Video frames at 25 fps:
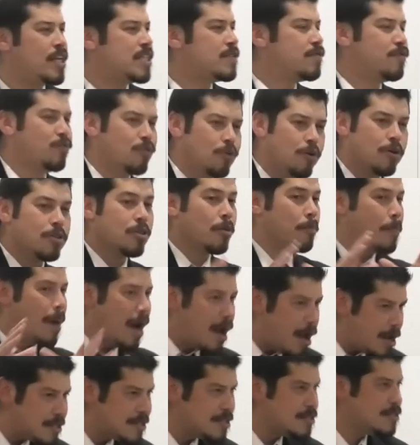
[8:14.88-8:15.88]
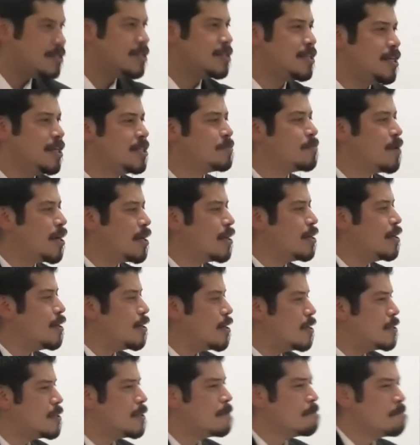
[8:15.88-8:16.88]
that's for the pastor to teach my
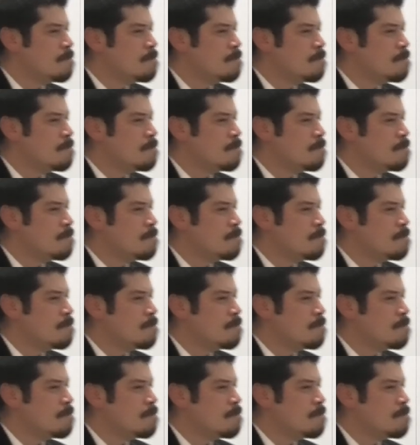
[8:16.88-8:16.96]
kids,